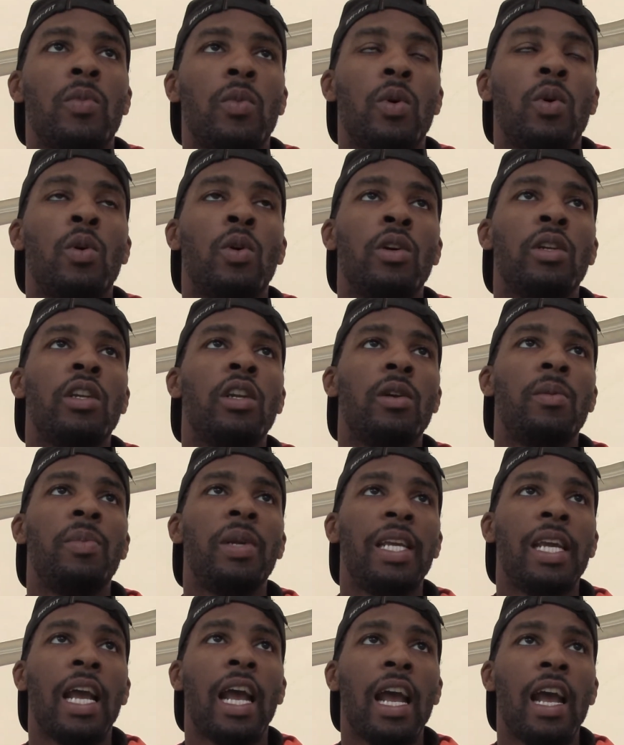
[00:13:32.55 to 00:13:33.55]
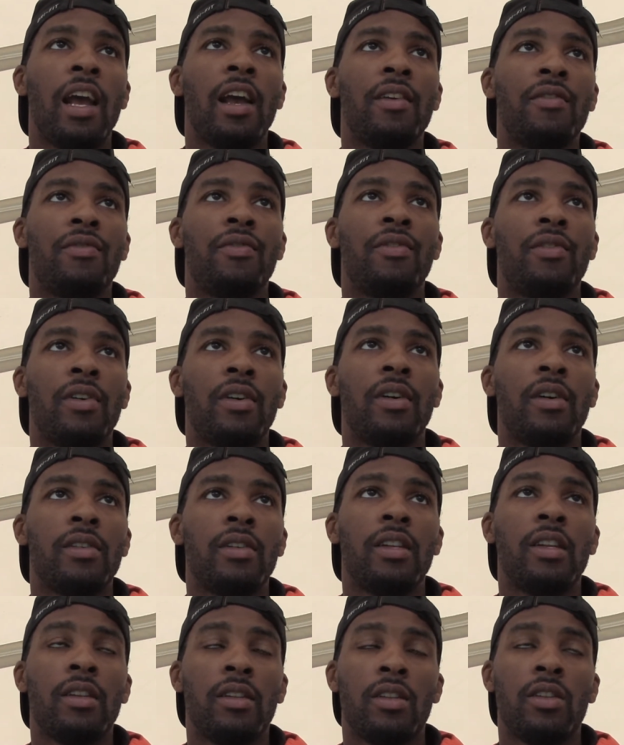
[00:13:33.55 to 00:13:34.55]
on your behalf,
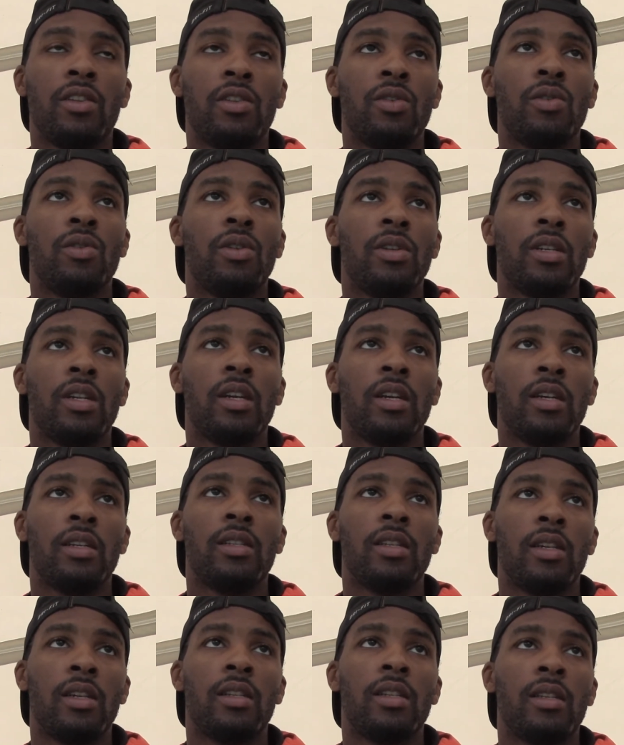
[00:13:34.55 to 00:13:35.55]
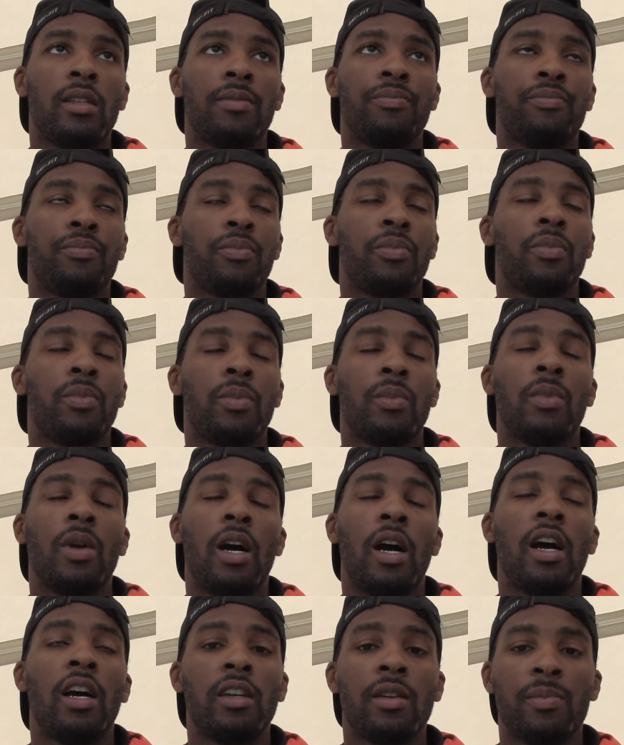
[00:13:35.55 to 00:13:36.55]
to do it
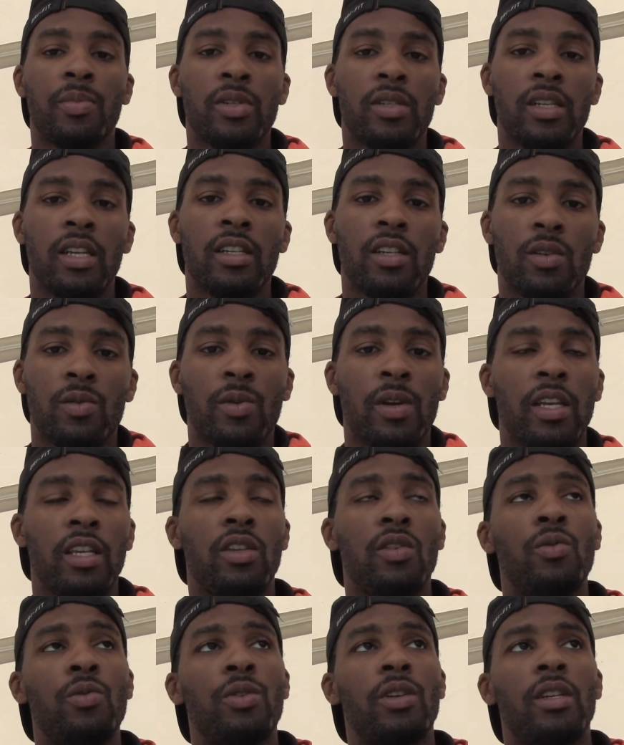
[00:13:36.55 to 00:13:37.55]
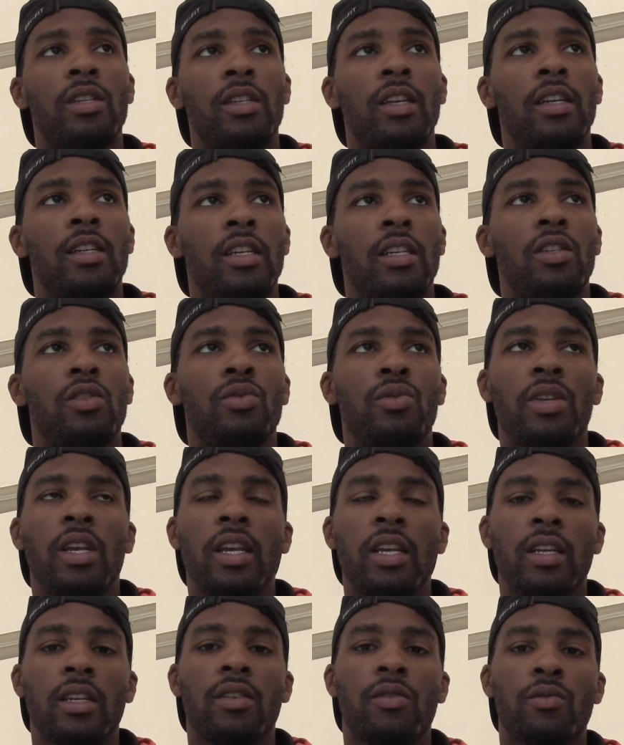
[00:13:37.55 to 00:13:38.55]
100% the way you would have done it, you
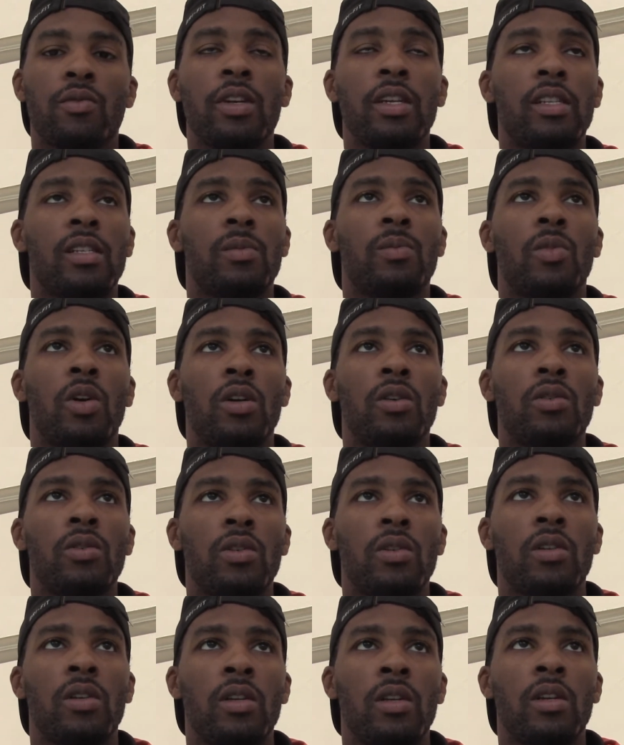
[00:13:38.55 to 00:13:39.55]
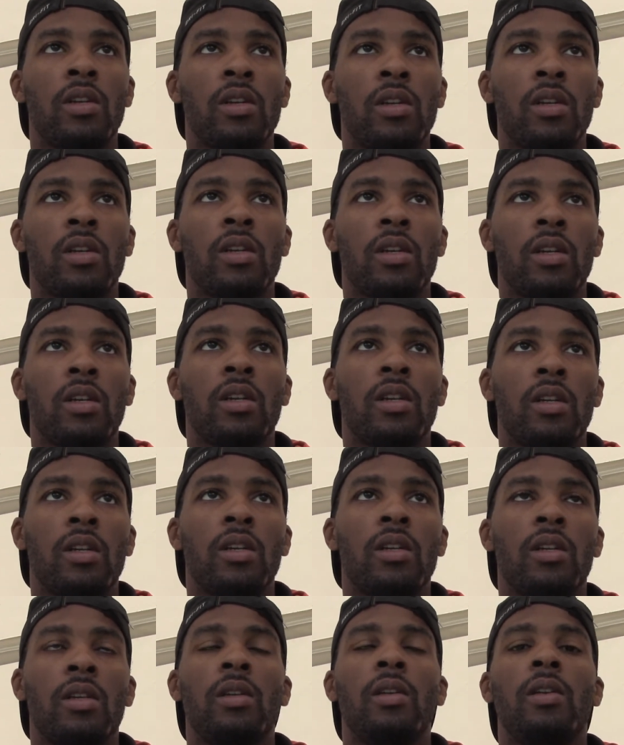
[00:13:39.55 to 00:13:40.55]
taking a risk, bro.
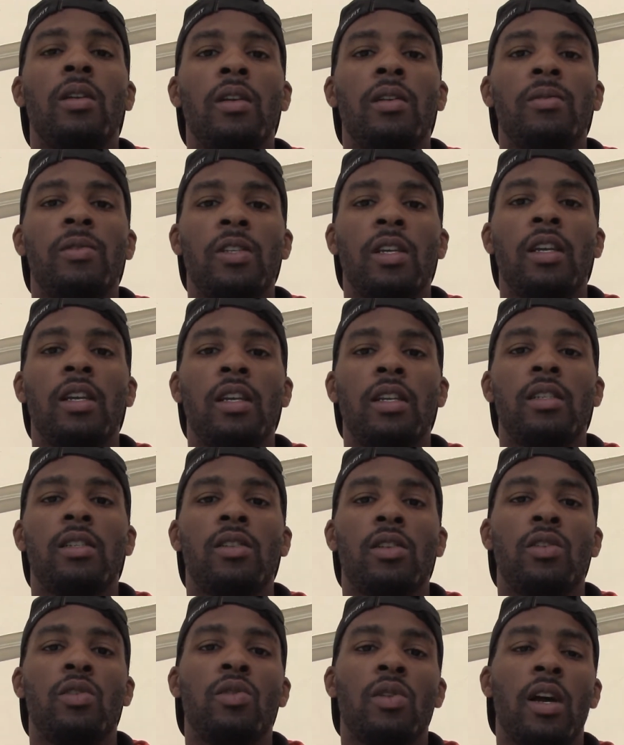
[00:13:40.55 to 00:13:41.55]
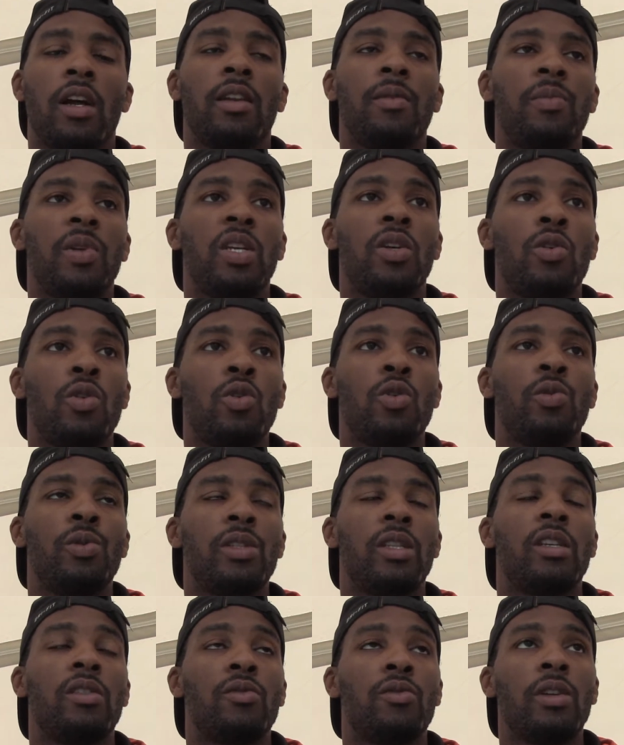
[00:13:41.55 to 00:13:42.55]
You know what I'm saying? So you got to be cool with
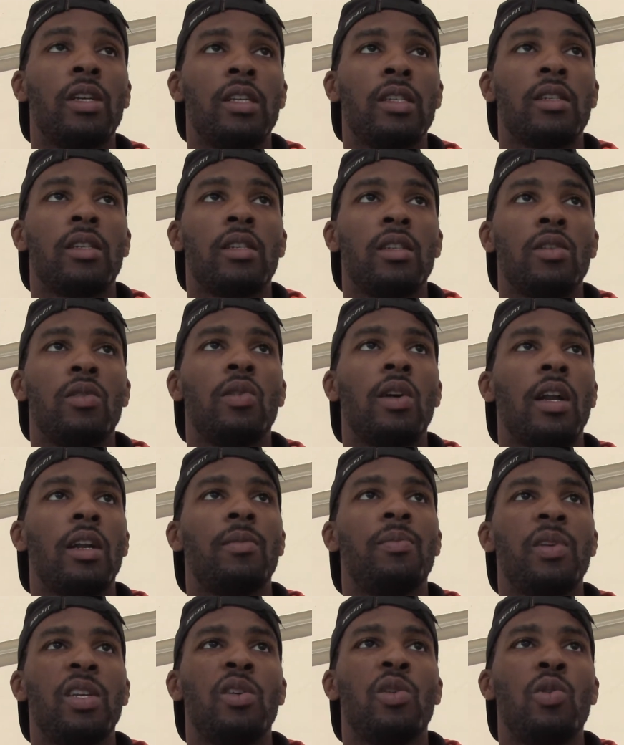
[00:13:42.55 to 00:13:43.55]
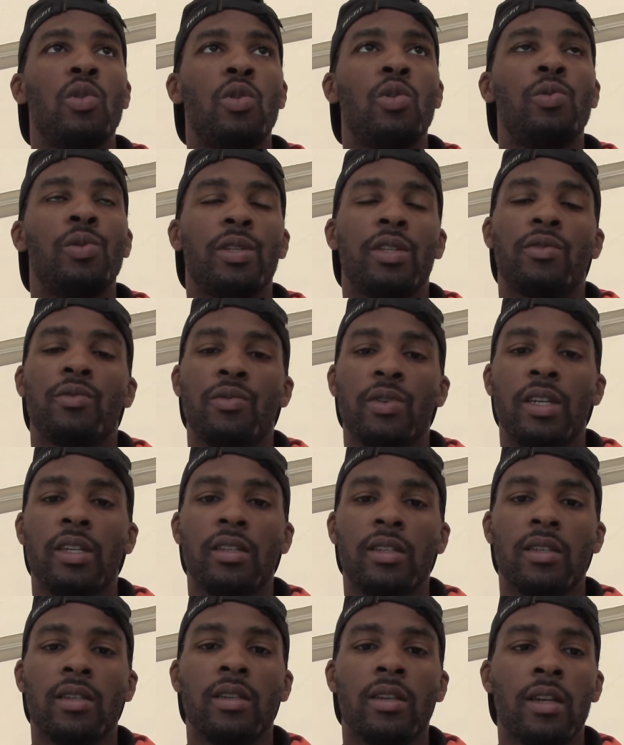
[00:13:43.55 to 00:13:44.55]
the risk. You got to be cool with the
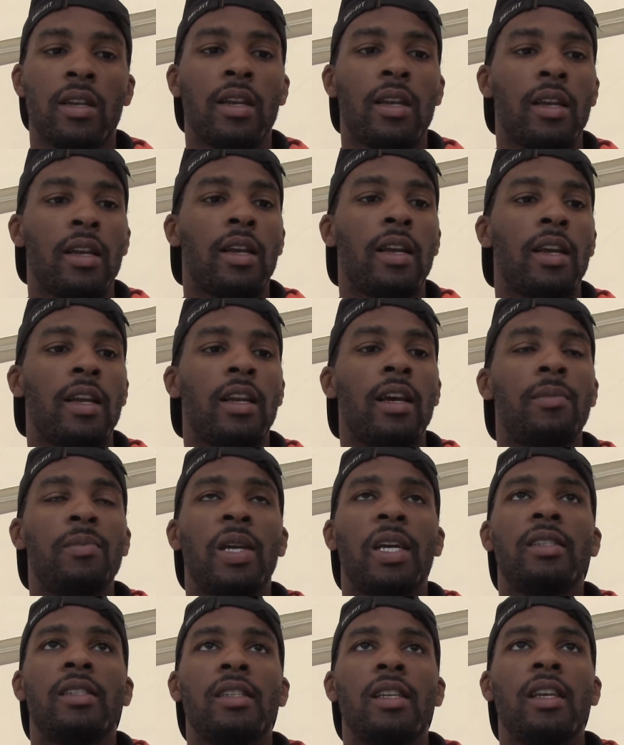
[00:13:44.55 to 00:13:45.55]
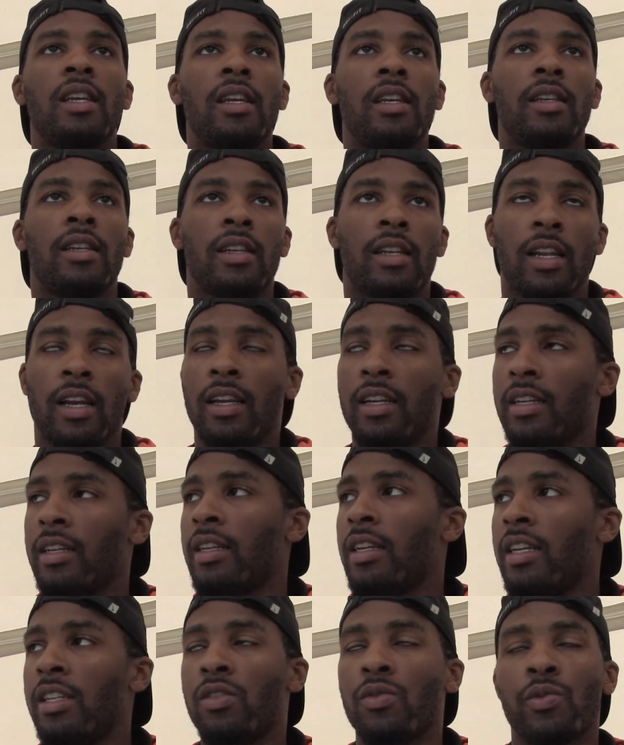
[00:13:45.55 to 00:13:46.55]
risk. And I'm not saying like
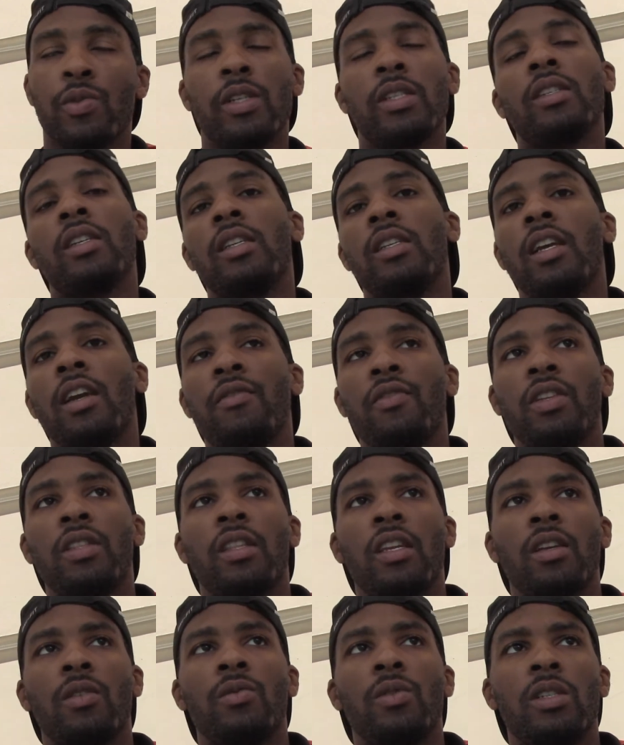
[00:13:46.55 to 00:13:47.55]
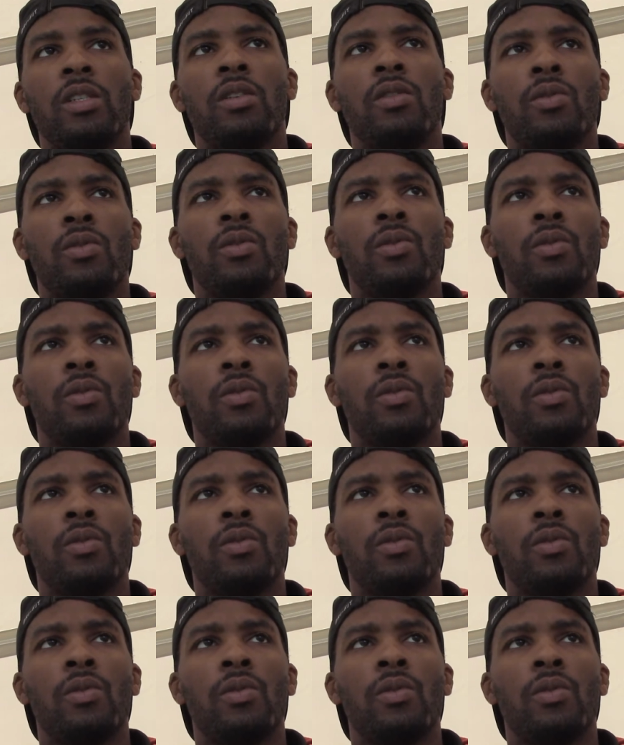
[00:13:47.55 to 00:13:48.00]
it's risk in everything we do.